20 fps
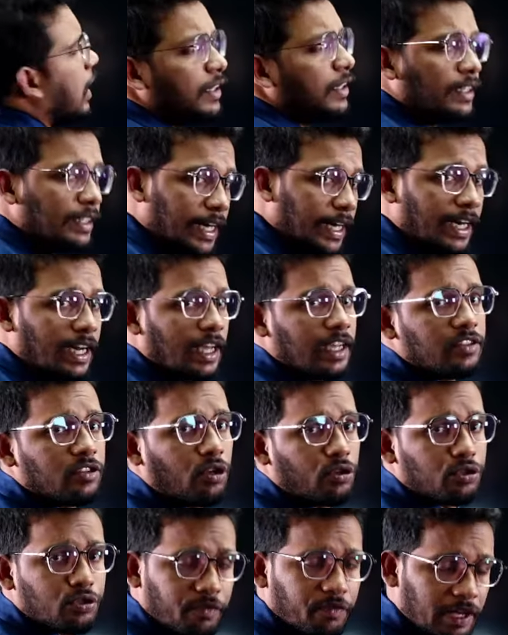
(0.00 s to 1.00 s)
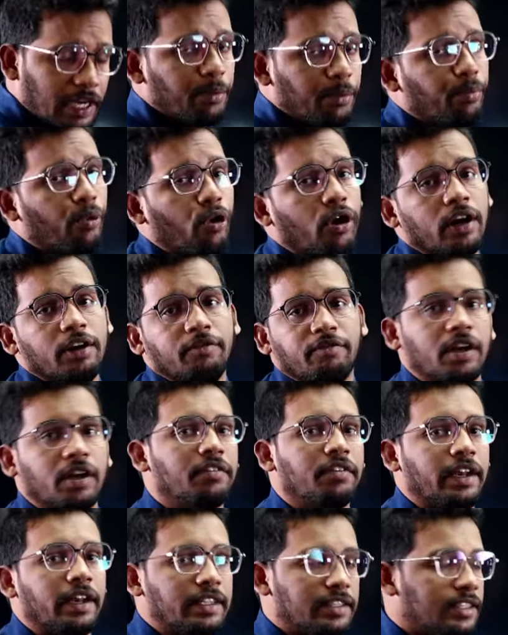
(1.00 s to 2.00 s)
and the data is also very important for
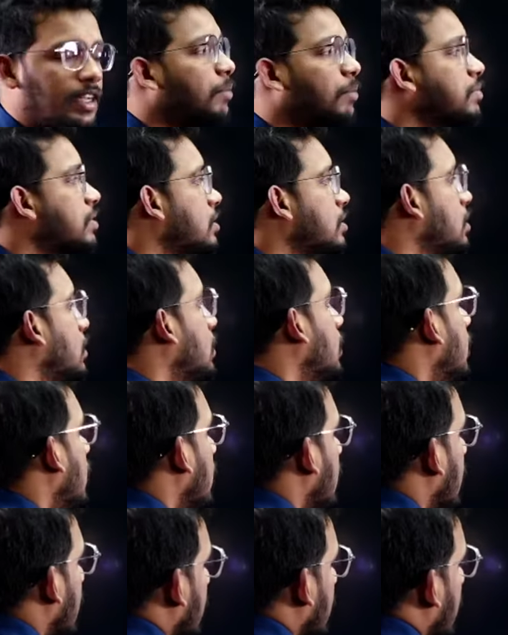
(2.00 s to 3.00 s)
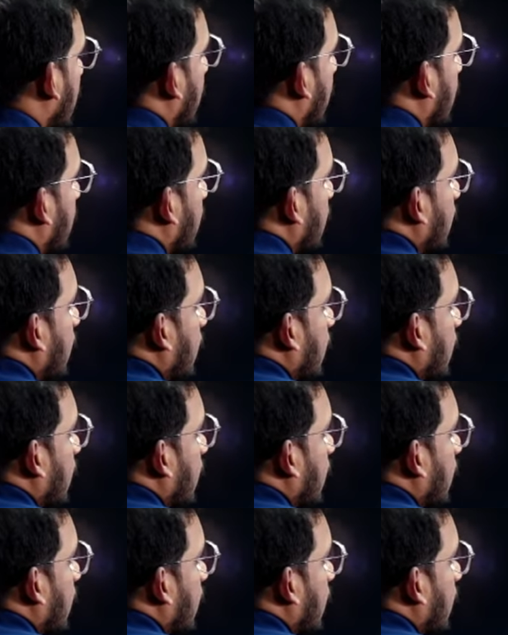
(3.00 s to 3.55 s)
our exams. Then